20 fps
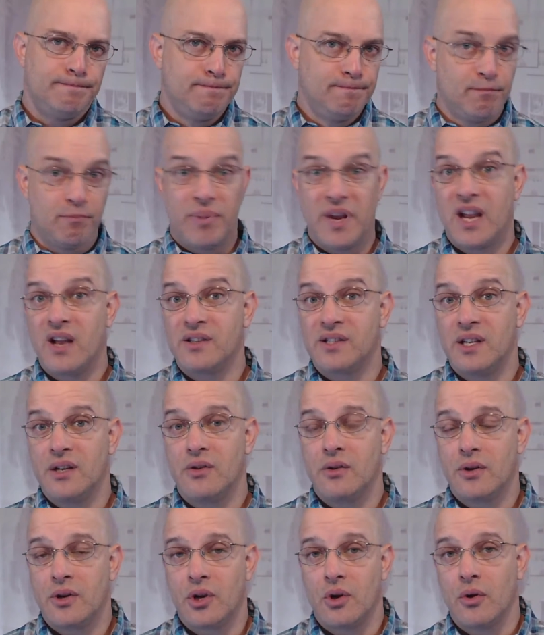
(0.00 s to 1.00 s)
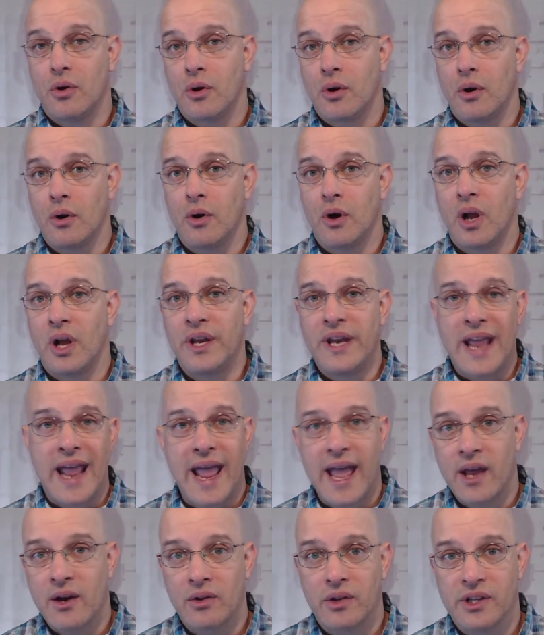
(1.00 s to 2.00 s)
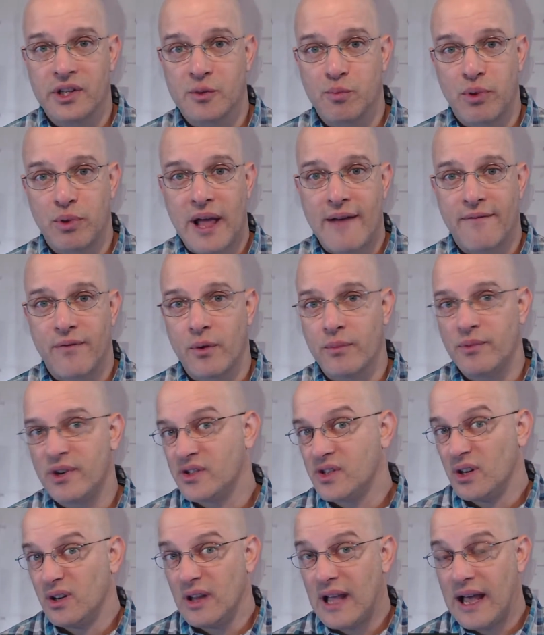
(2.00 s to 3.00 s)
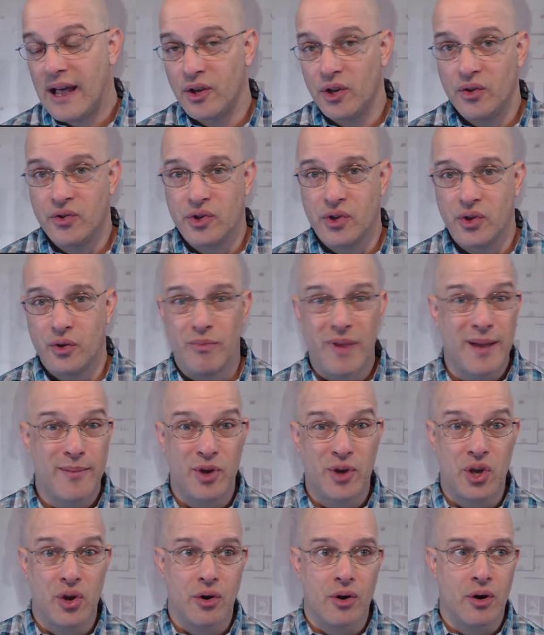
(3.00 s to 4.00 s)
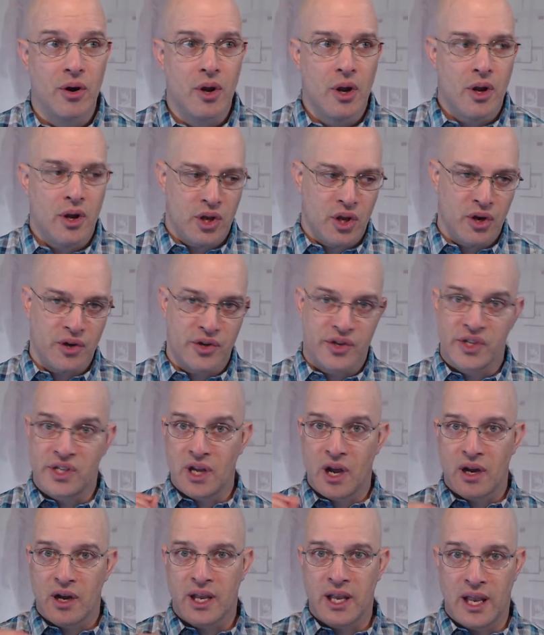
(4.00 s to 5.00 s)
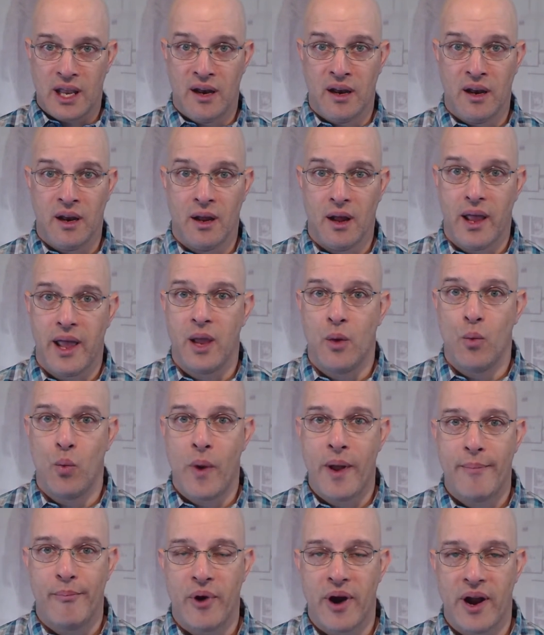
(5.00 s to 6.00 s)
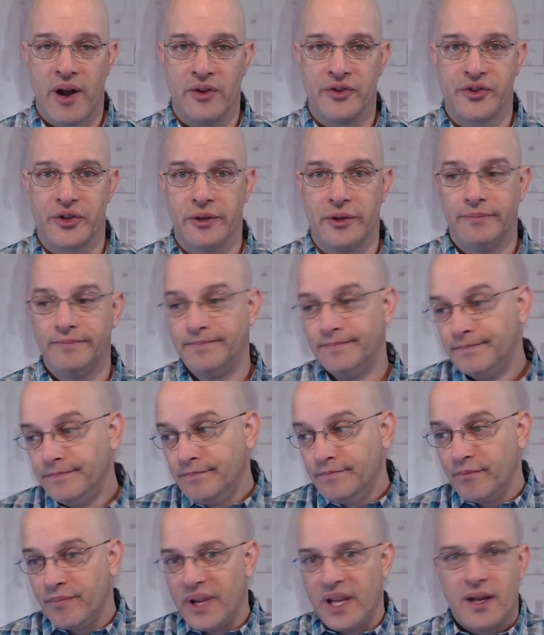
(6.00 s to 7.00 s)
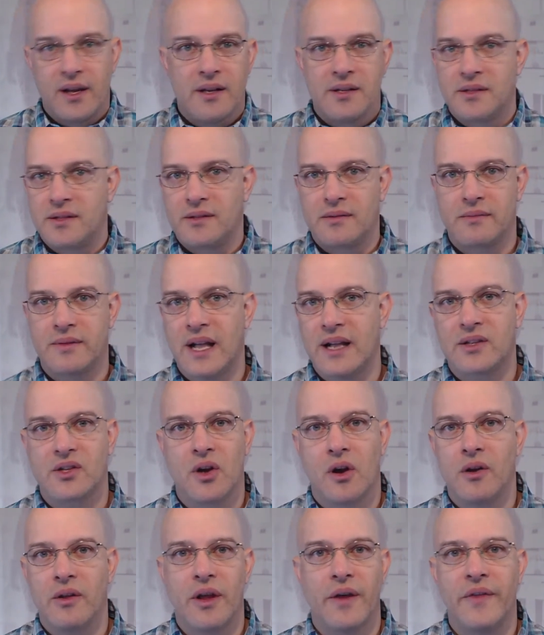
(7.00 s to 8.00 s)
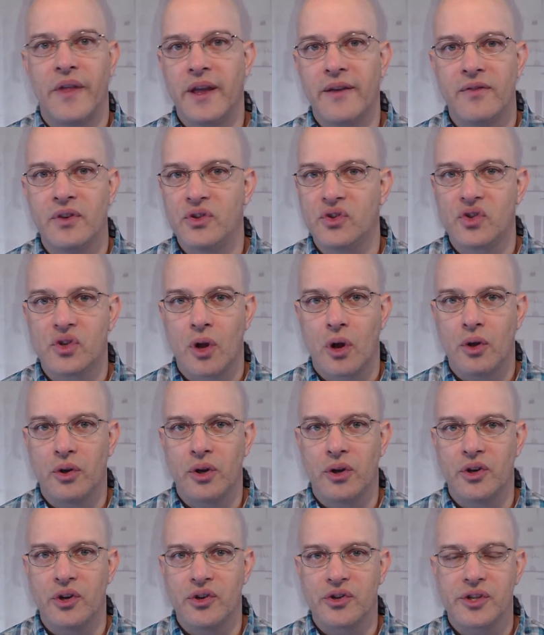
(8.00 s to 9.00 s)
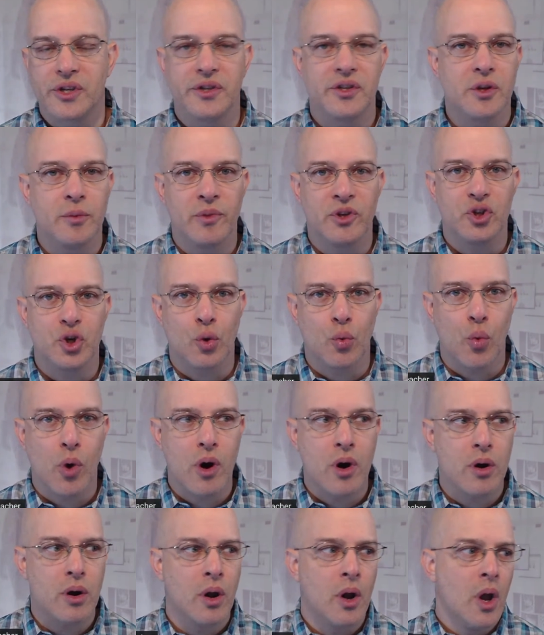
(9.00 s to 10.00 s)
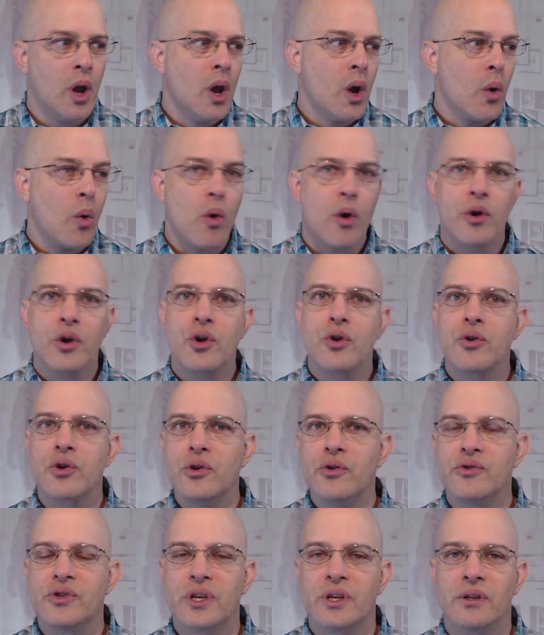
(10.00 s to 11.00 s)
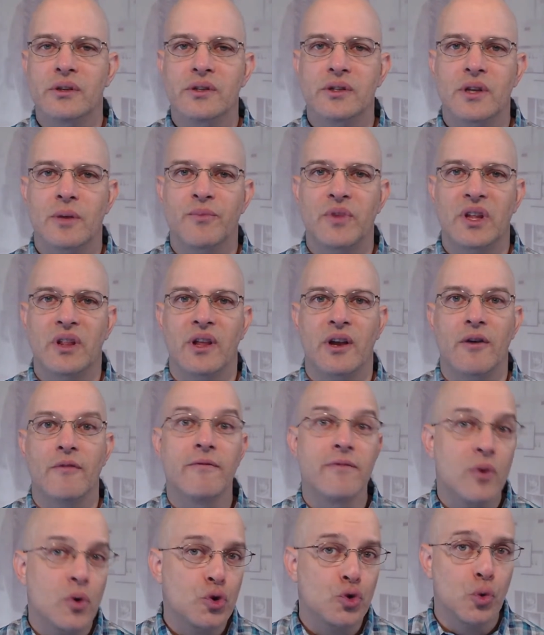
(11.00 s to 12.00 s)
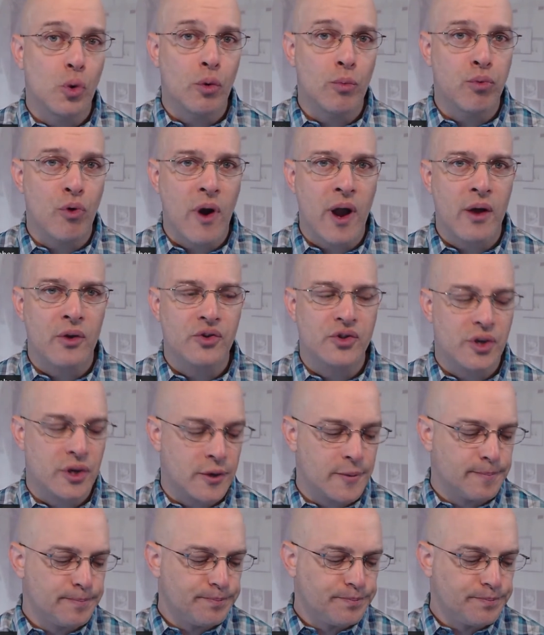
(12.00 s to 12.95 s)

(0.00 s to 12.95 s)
because either an analyst platform doesn't allow you to, maybe you're stuck in a web browser because that's all that they've installed on your system at your work, or you're using something like a virtual browser